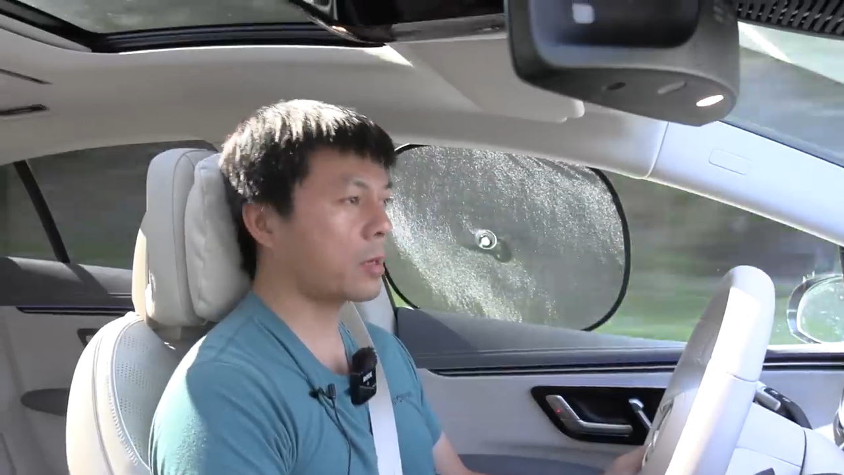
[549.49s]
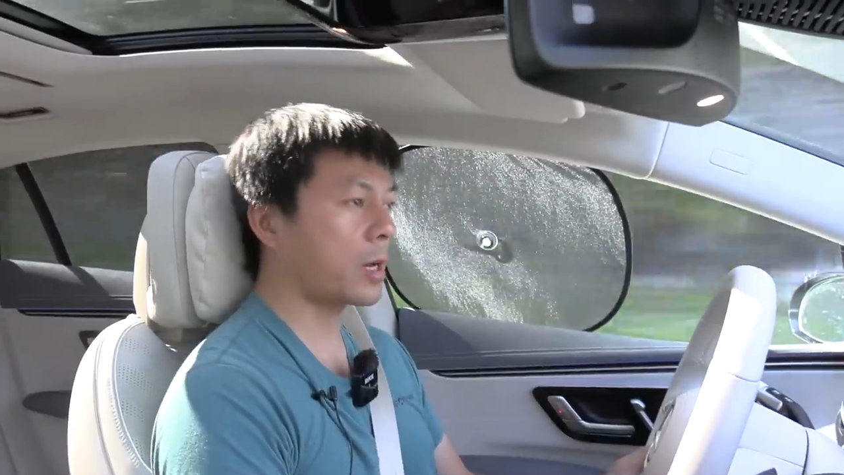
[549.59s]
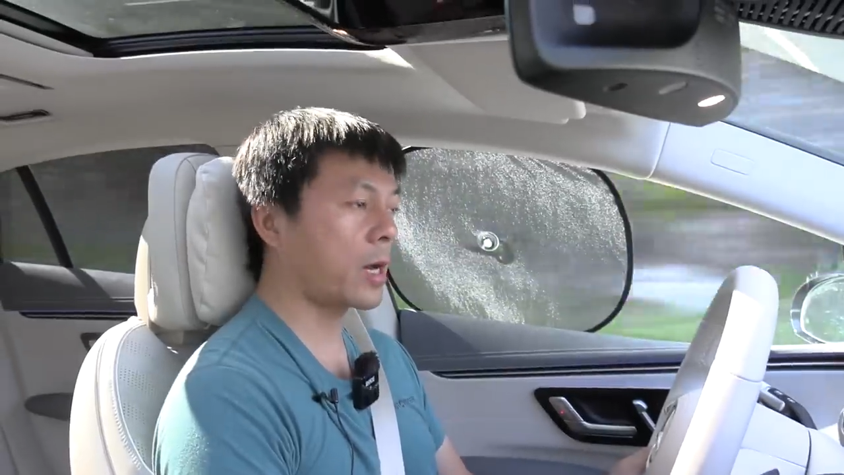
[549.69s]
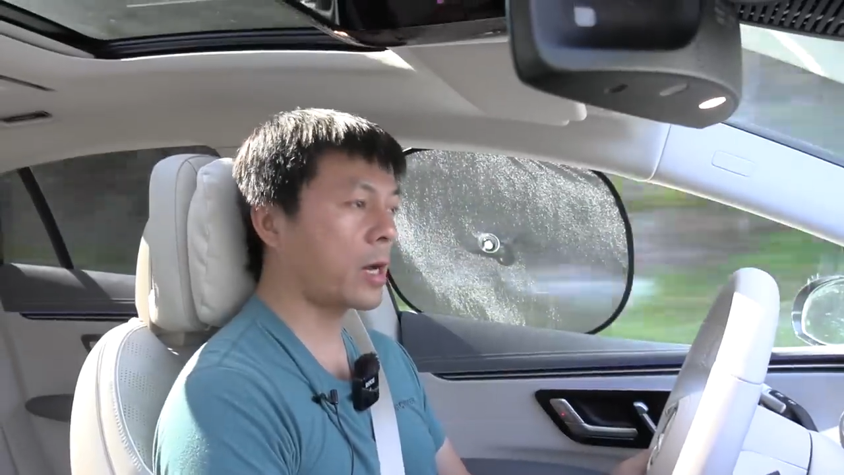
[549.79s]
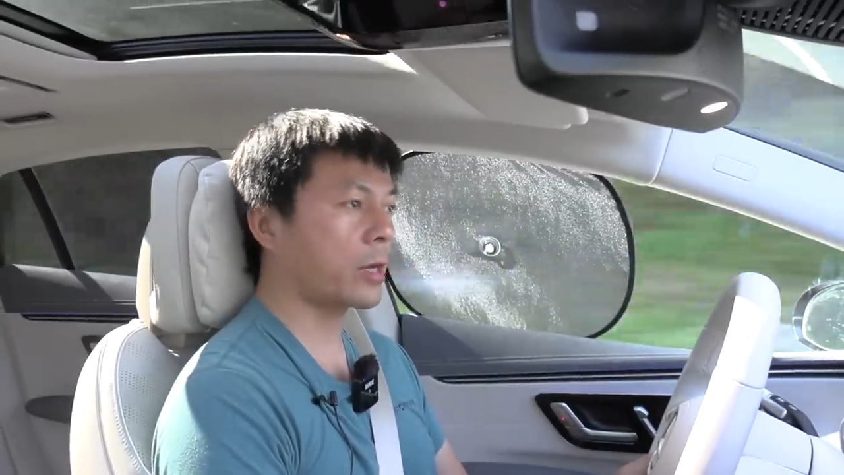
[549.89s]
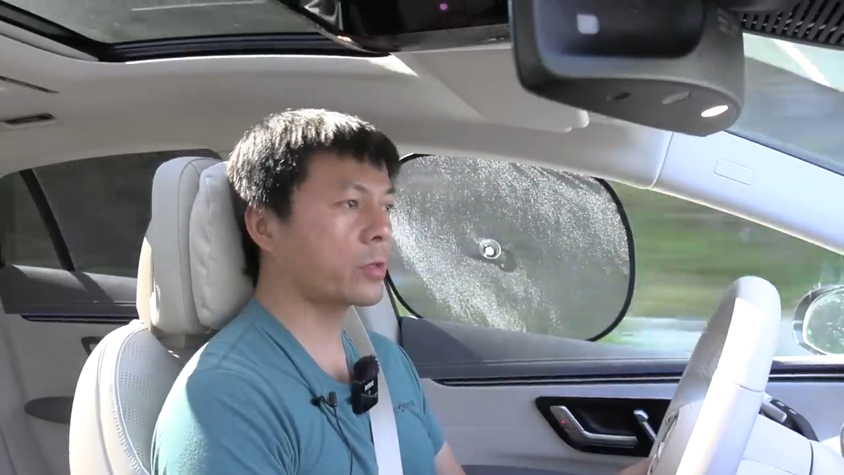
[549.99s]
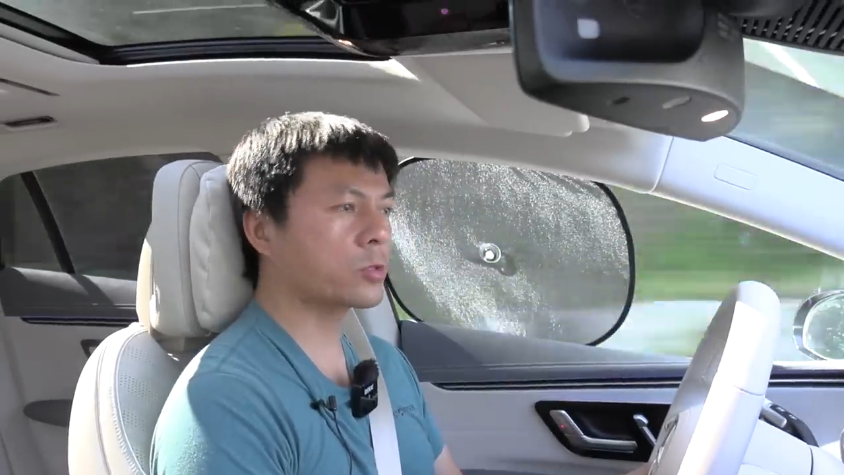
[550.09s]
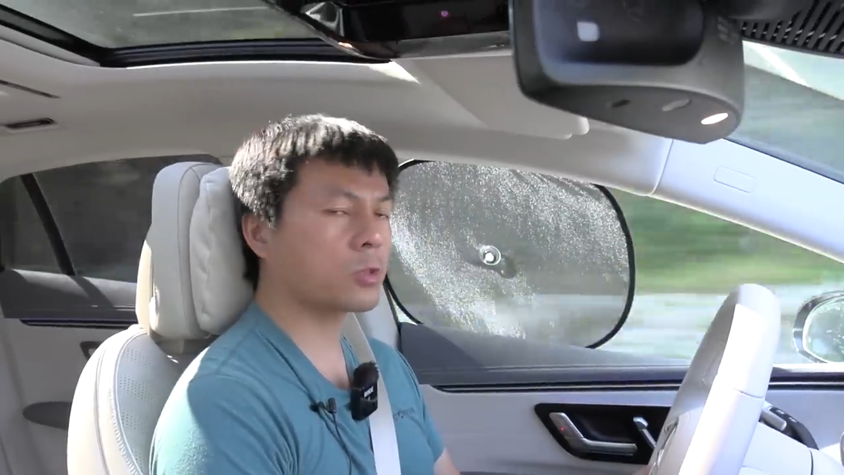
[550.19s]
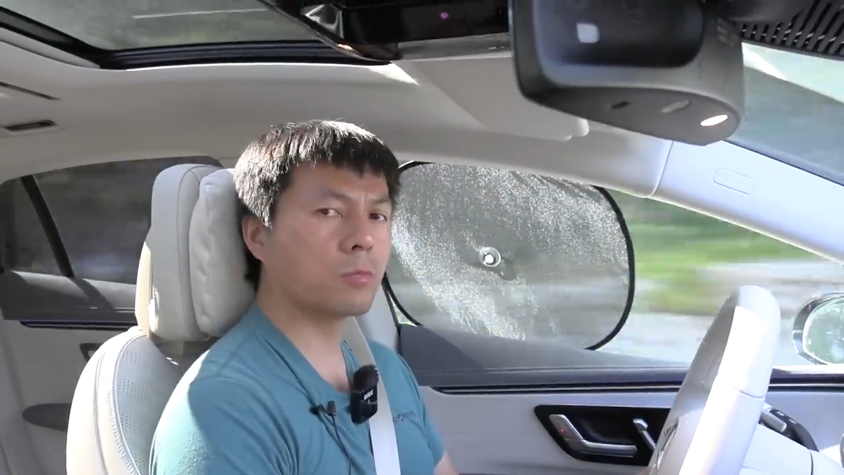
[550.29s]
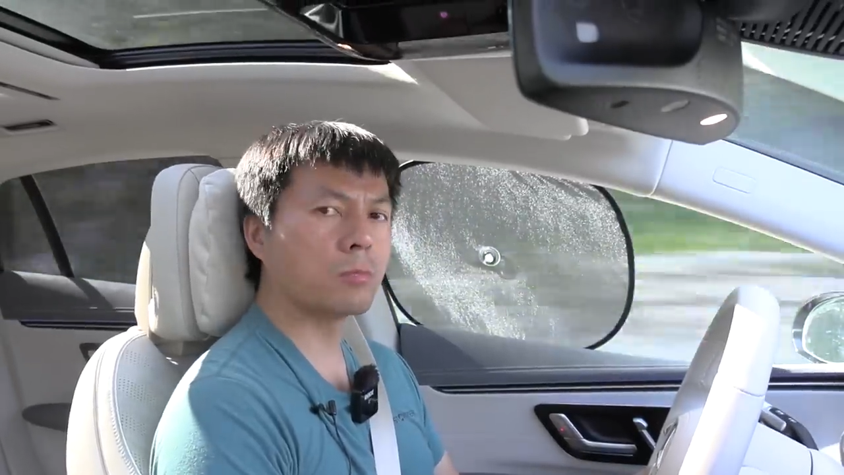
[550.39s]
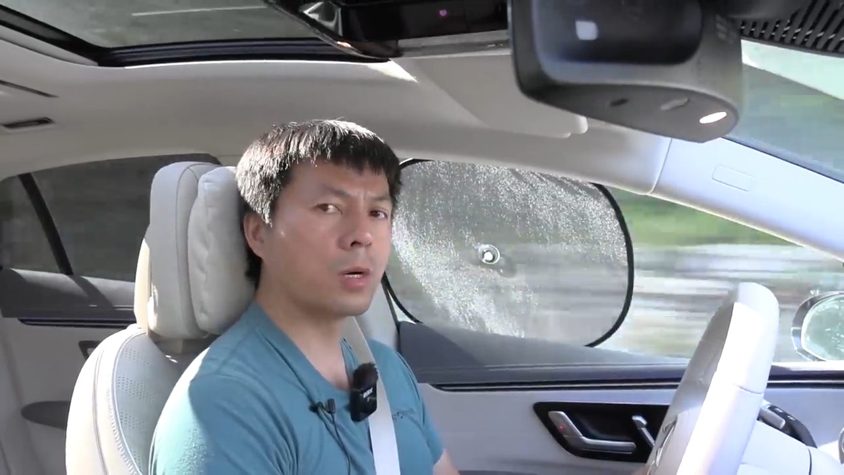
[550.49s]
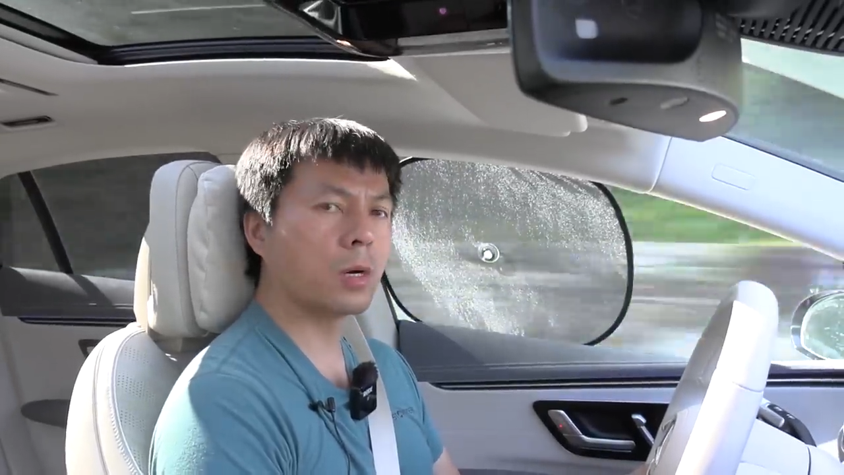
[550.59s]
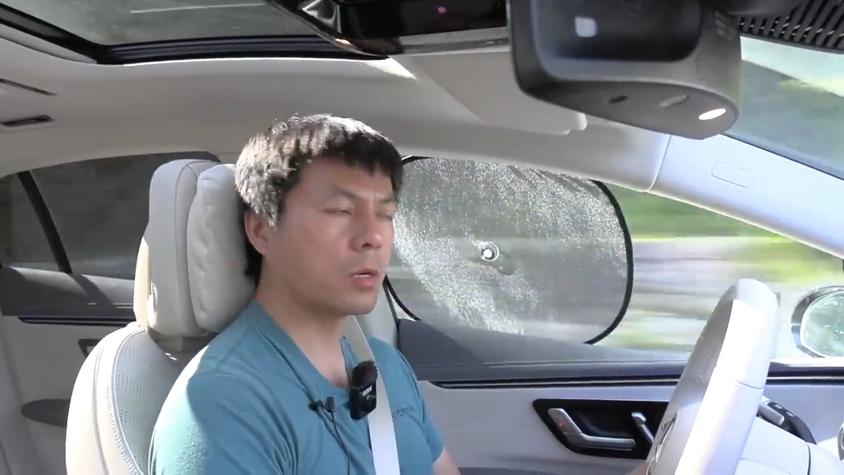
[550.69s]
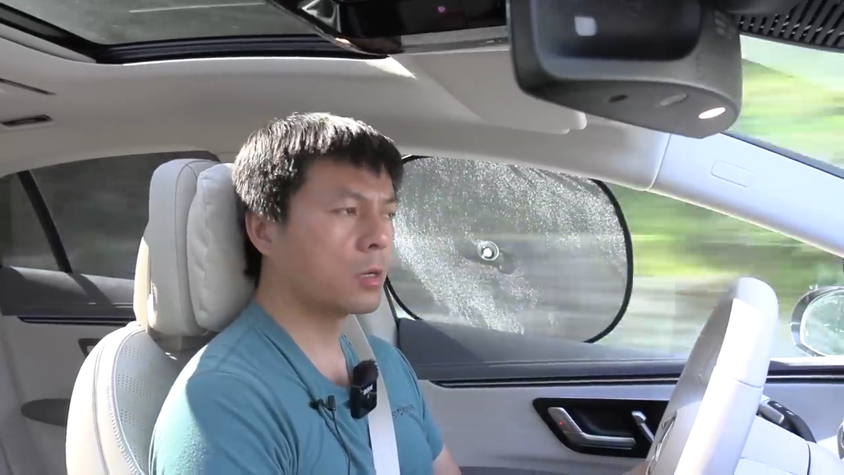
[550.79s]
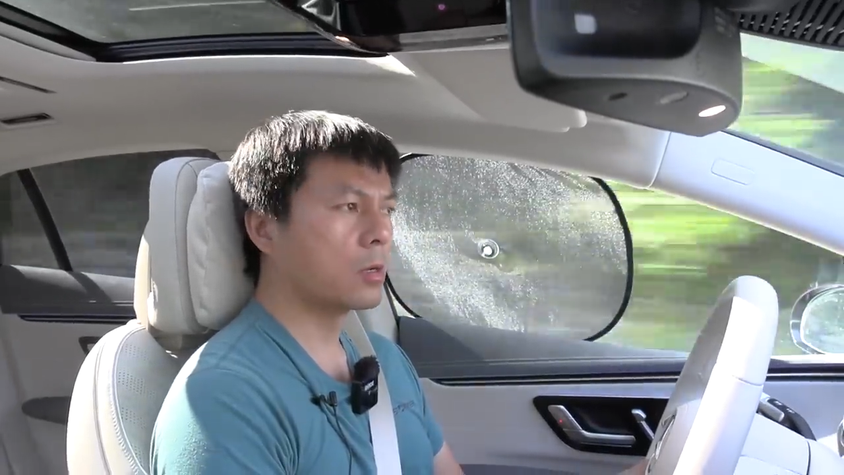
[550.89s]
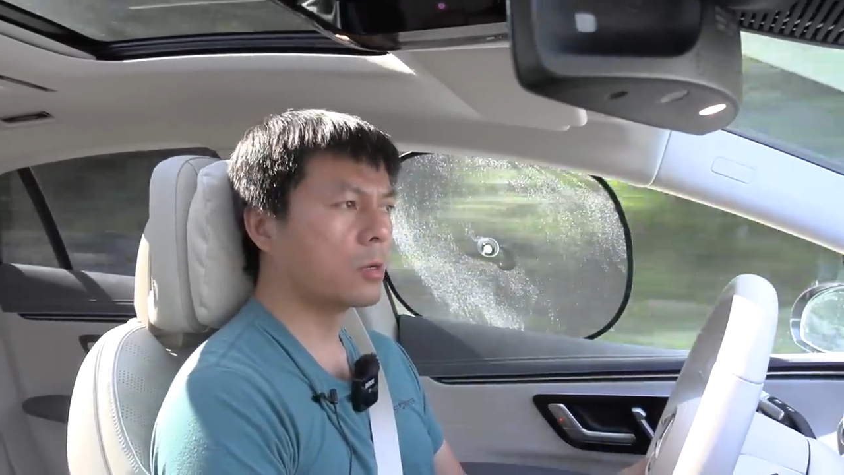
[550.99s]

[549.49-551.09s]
I had some uh,